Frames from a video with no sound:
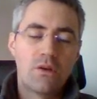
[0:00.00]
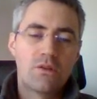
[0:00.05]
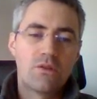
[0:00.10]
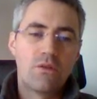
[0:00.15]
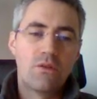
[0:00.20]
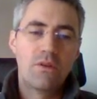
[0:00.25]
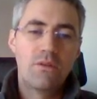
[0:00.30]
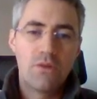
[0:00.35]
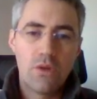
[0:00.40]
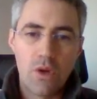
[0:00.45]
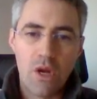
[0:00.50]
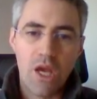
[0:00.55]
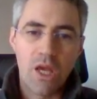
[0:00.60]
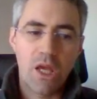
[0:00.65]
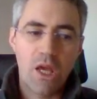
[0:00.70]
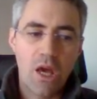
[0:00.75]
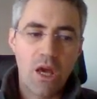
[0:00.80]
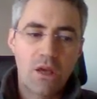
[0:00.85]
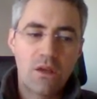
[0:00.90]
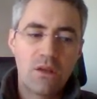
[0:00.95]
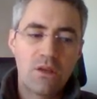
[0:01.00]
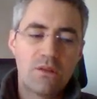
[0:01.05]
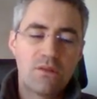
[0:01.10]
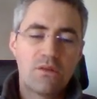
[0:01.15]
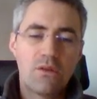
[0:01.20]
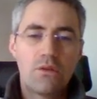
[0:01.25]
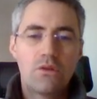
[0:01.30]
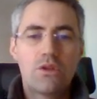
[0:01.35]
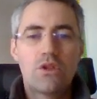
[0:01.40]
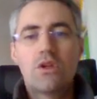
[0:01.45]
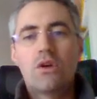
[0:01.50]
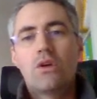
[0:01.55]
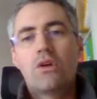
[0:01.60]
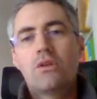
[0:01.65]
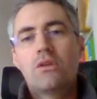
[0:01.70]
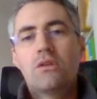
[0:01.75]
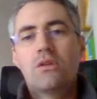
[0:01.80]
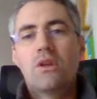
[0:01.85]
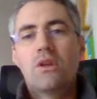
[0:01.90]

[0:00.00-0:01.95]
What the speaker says: So if you like hacking solution,